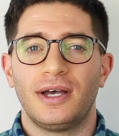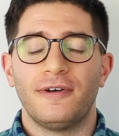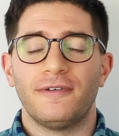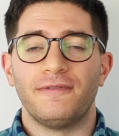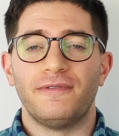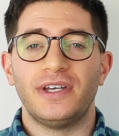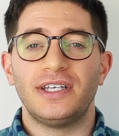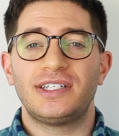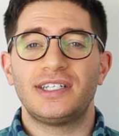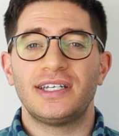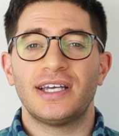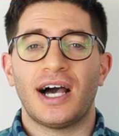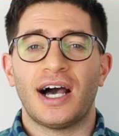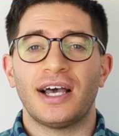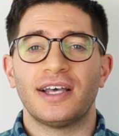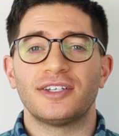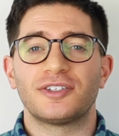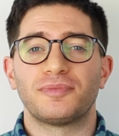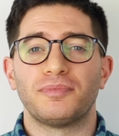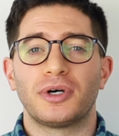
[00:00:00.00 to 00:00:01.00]

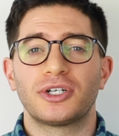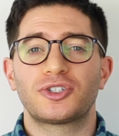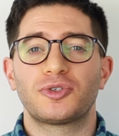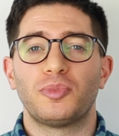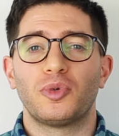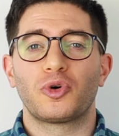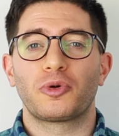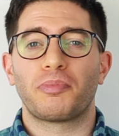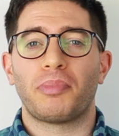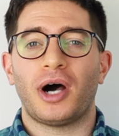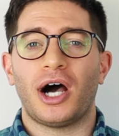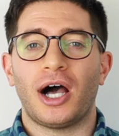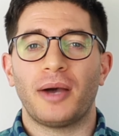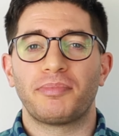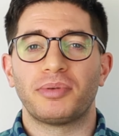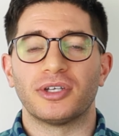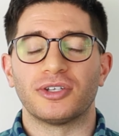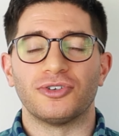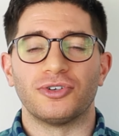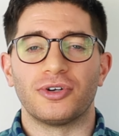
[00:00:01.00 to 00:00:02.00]
VTI is much more
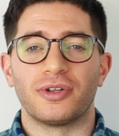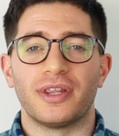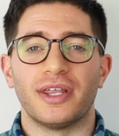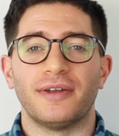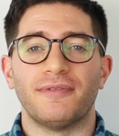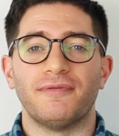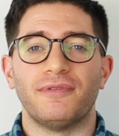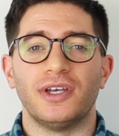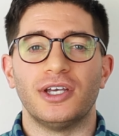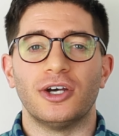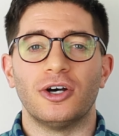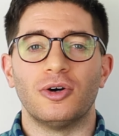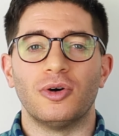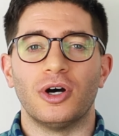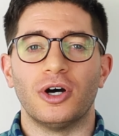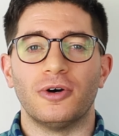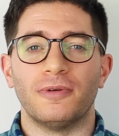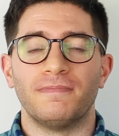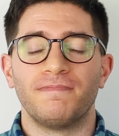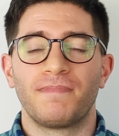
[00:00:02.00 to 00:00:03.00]
popular than
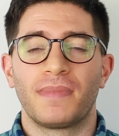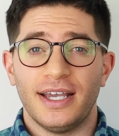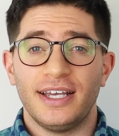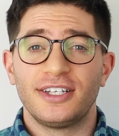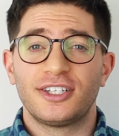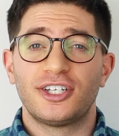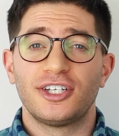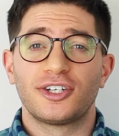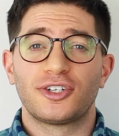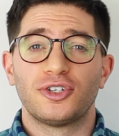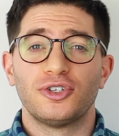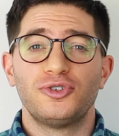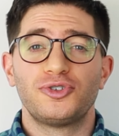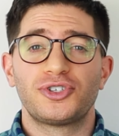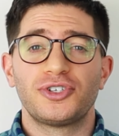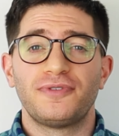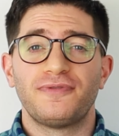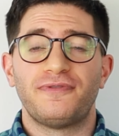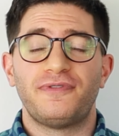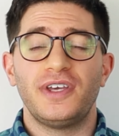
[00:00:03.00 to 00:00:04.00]
VOO. In
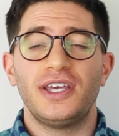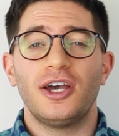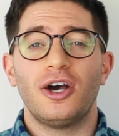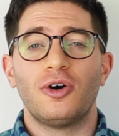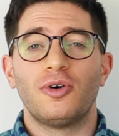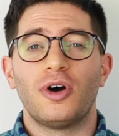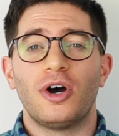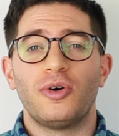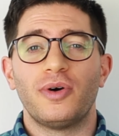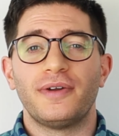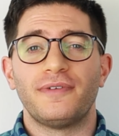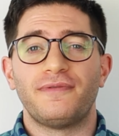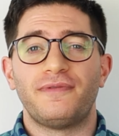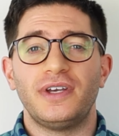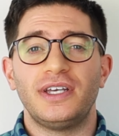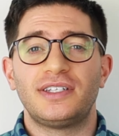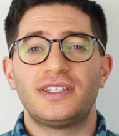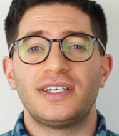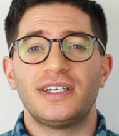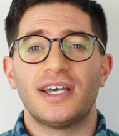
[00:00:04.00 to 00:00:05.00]
conclusion, VOO and
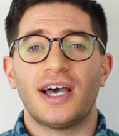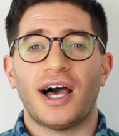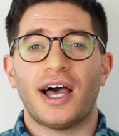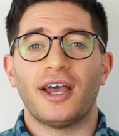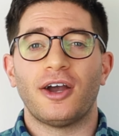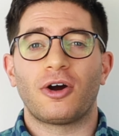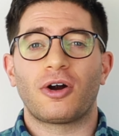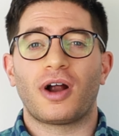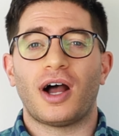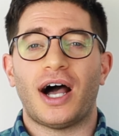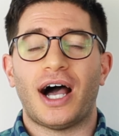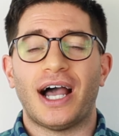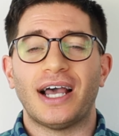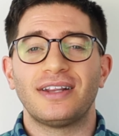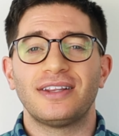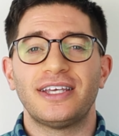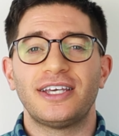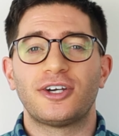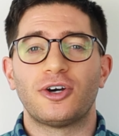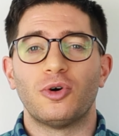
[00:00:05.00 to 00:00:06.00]
VTI are
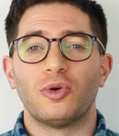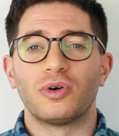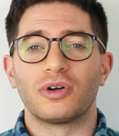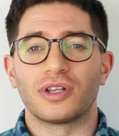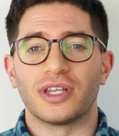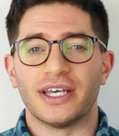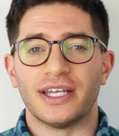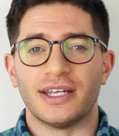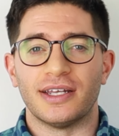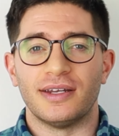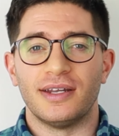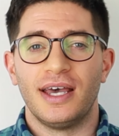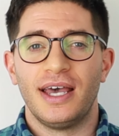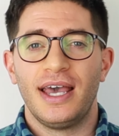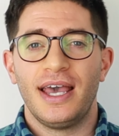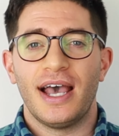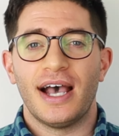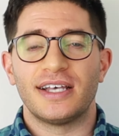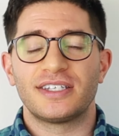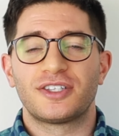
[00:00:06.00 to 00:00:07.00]
highly correlated,
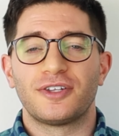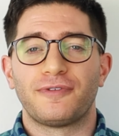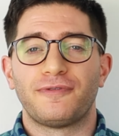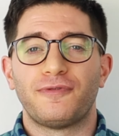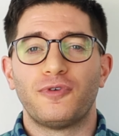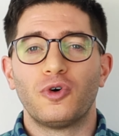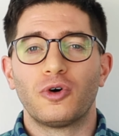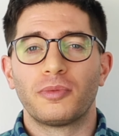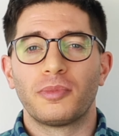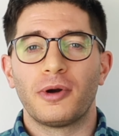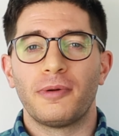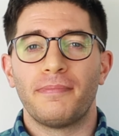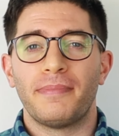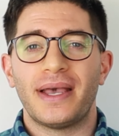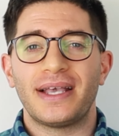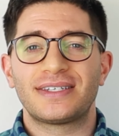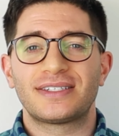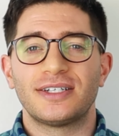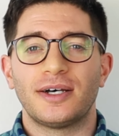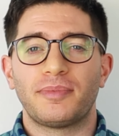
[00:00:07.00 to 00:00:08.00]
as the former
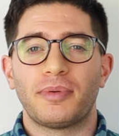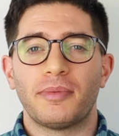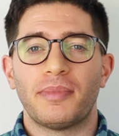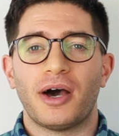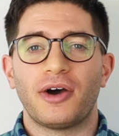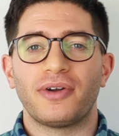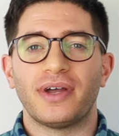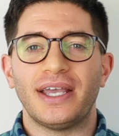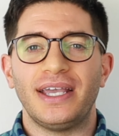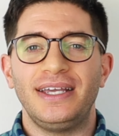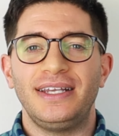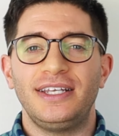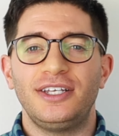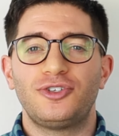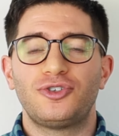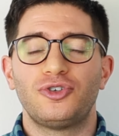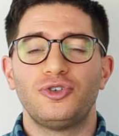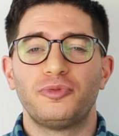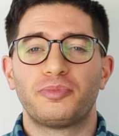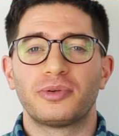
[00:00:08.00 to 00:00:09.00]
makes up about
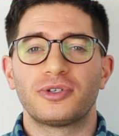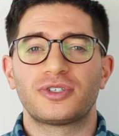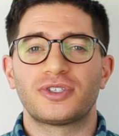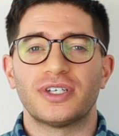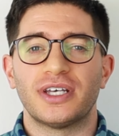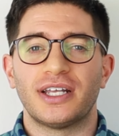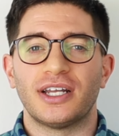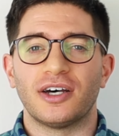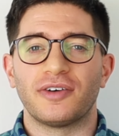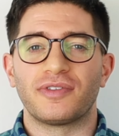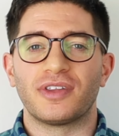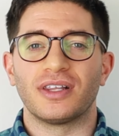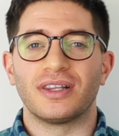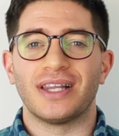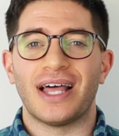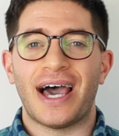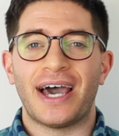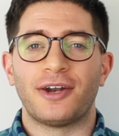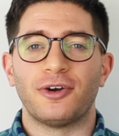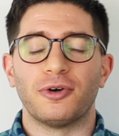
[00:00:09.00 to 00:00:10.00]
82% of the
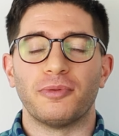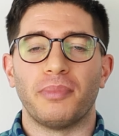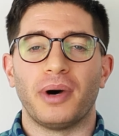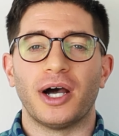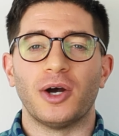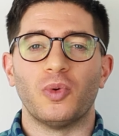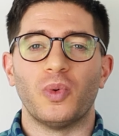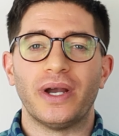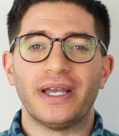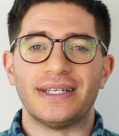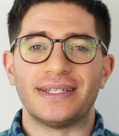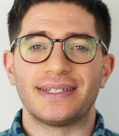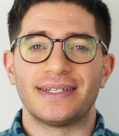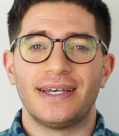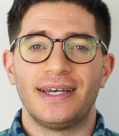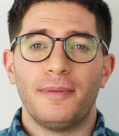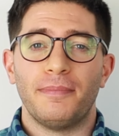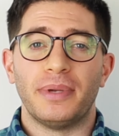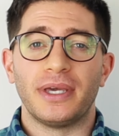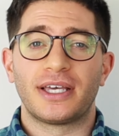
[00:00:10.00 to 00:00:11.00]
latter by weight.
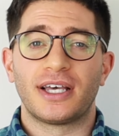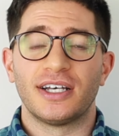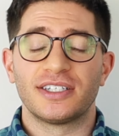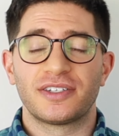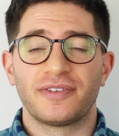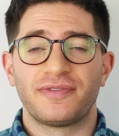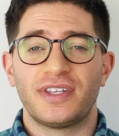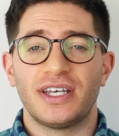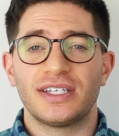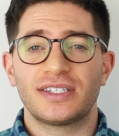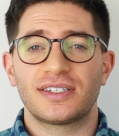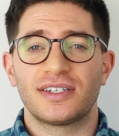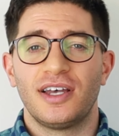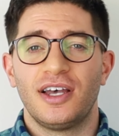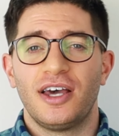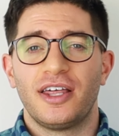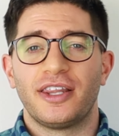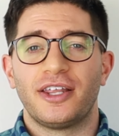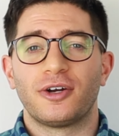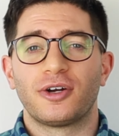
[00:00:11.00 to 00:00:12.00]
Because of this,
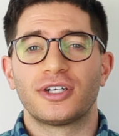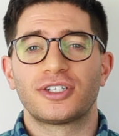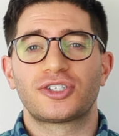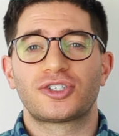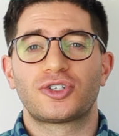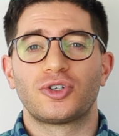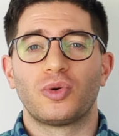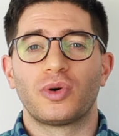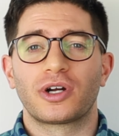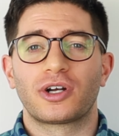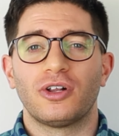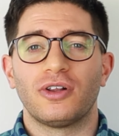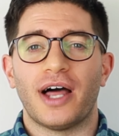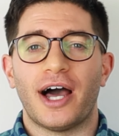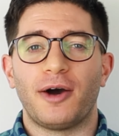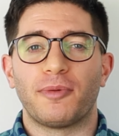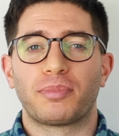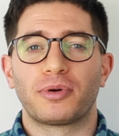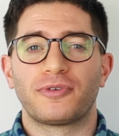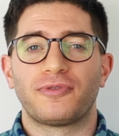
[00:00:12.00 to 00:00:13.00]
their historical
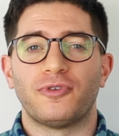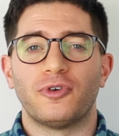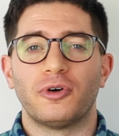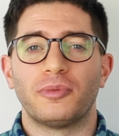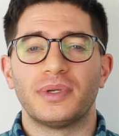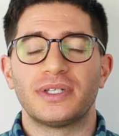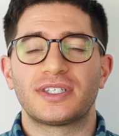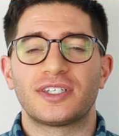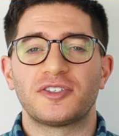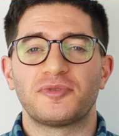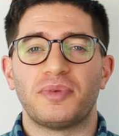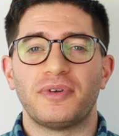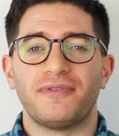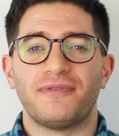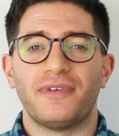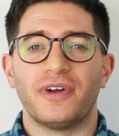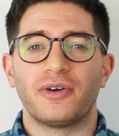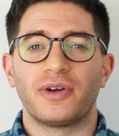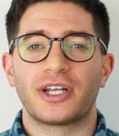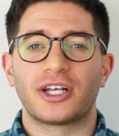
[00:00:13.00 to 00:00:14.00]
outperformance has been
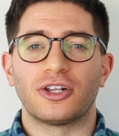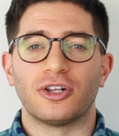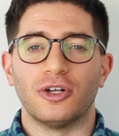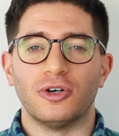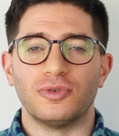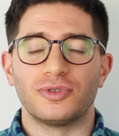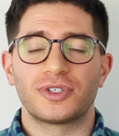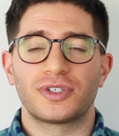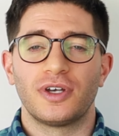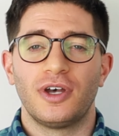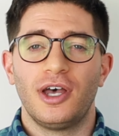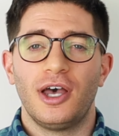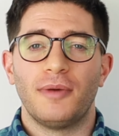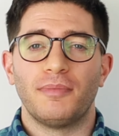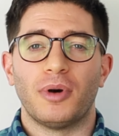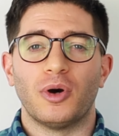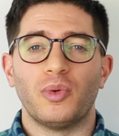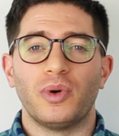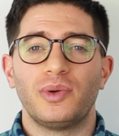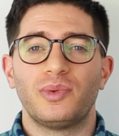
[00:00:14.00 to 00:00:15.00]
very close,
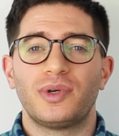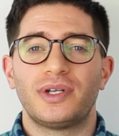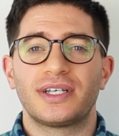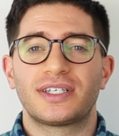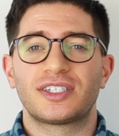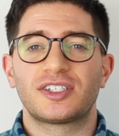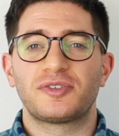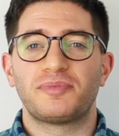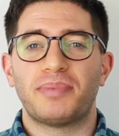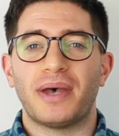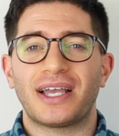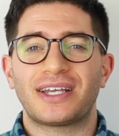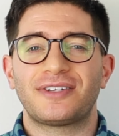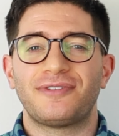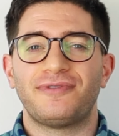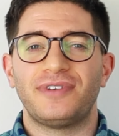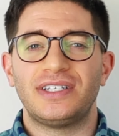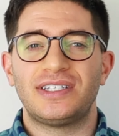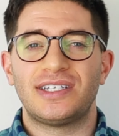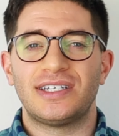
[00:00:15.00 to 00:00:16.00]
but we would expect
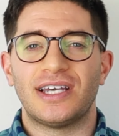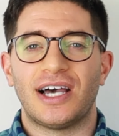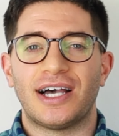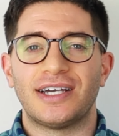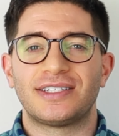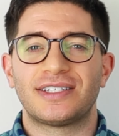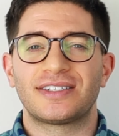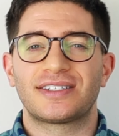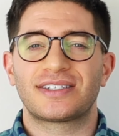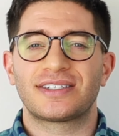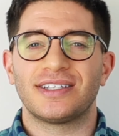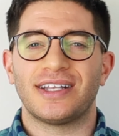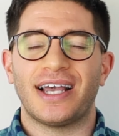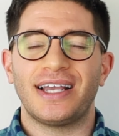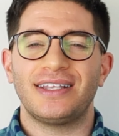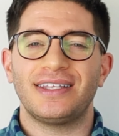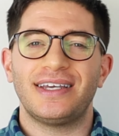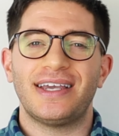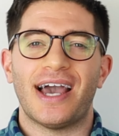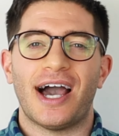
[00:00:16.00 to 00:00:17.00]
VTI to
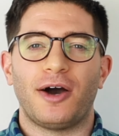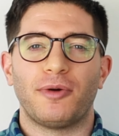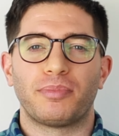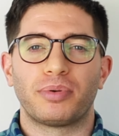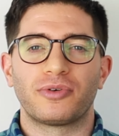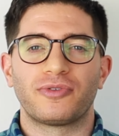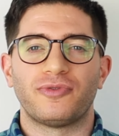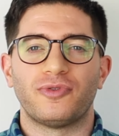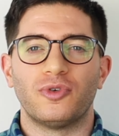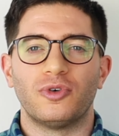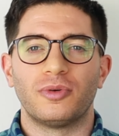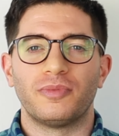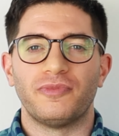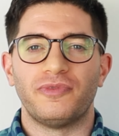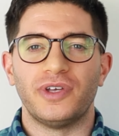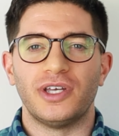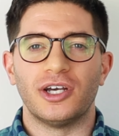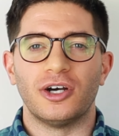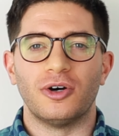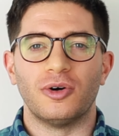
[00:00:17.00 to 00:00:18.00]
slightly outperform
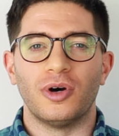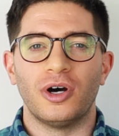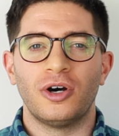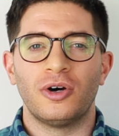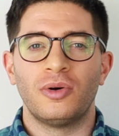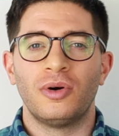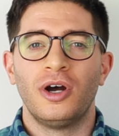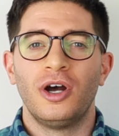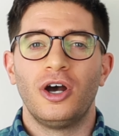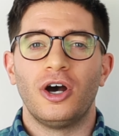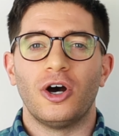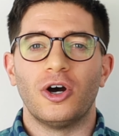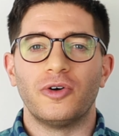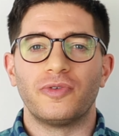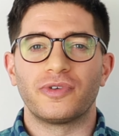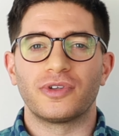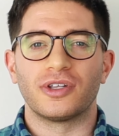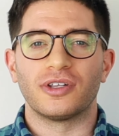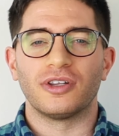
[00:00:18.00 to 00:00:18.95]
VOO over the